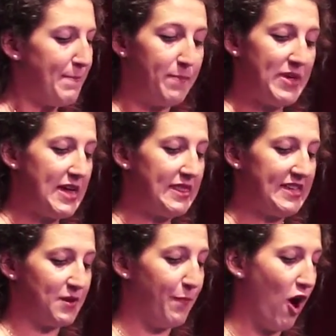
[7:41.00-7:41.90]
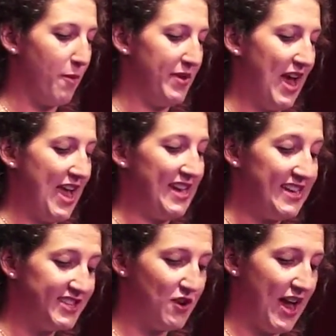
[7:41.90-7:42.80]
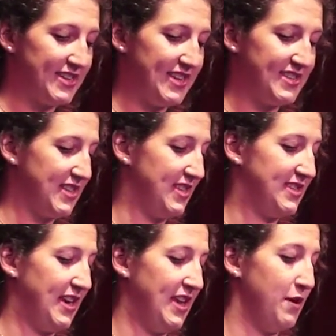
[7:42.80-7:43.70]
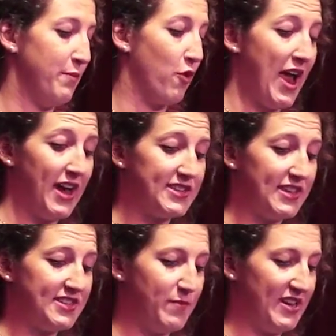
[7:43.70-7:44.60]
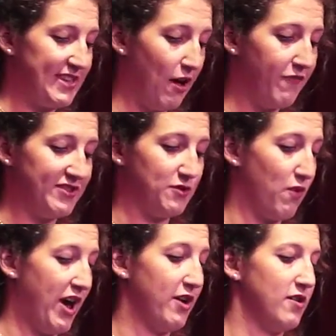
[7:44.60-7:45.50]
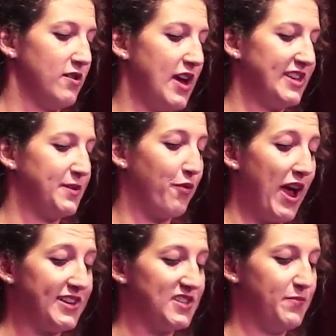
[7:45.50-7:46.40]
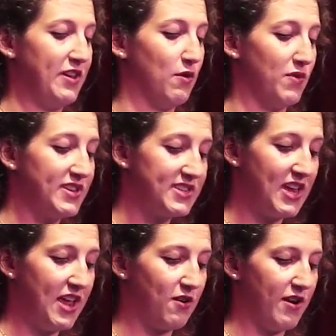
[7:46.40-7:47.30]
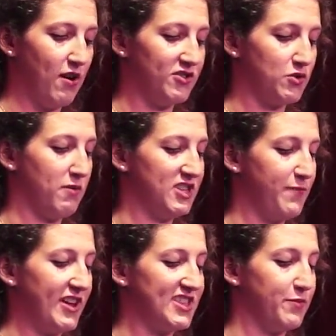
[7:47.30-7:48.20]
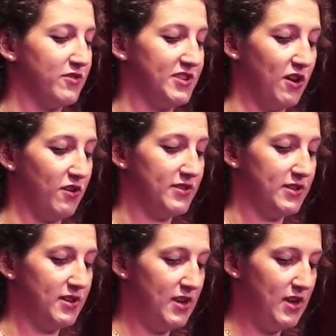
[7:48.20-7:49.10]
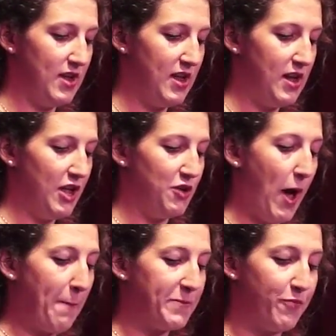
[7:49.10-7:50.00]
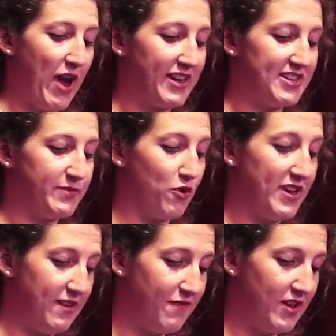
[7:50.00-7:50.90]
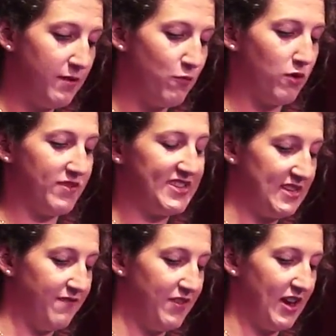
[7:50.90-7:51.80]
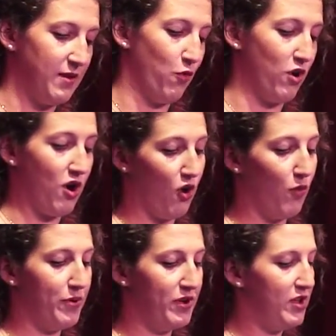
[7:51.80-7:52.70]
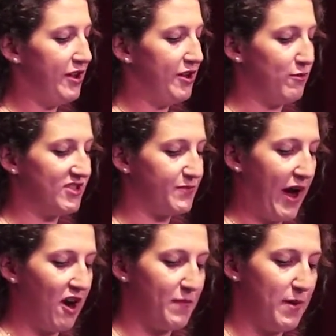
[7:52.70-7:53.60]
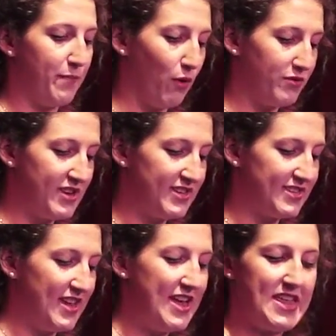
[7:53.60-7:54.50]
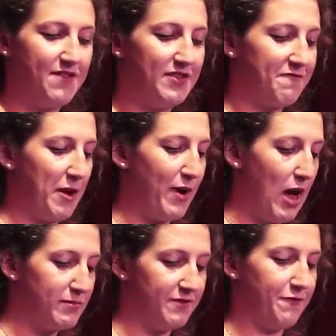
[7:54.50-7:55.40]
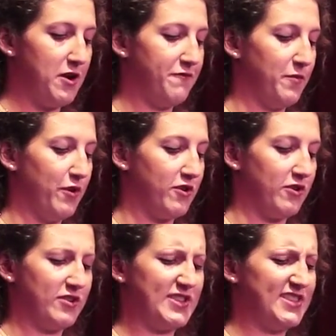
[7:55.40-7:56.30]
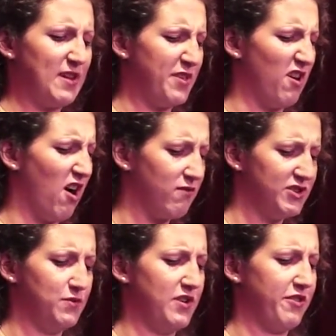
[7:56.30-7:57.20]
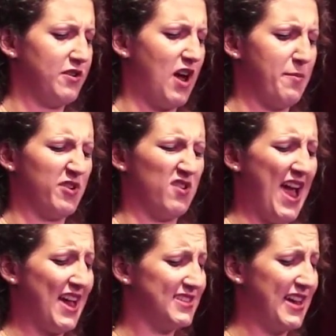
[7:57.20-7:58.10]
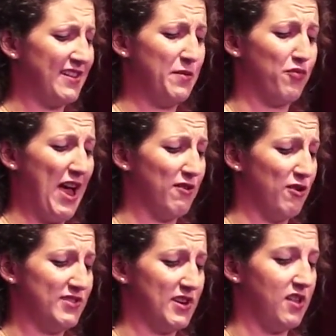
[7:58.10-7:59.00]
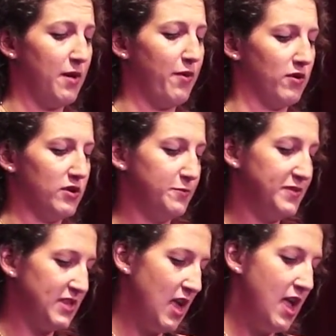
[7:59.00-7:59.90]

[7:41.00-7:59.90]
By being in this apartment, I had easier access to the city, more access to myself as a writer, got to practice being a risk taker and also a responsible adult. You helped me practice more giving, more receiving, and more hope. You inspired my boldness, even if I bombed in front of a booker or said something awkward to another comic or accidentally brown-nosed a club owner. Oops.